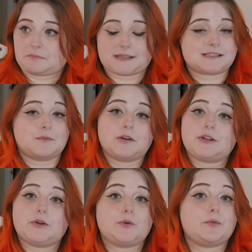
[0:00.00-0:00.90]
by
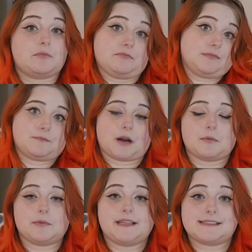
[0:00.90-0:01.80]
someone who
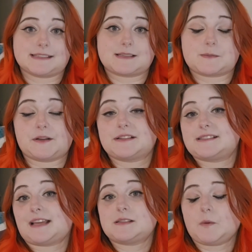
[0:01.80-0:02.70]
probably has
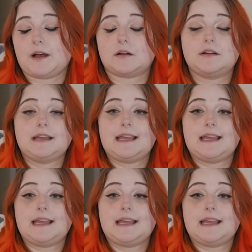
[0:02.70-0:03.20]
experienced that as well.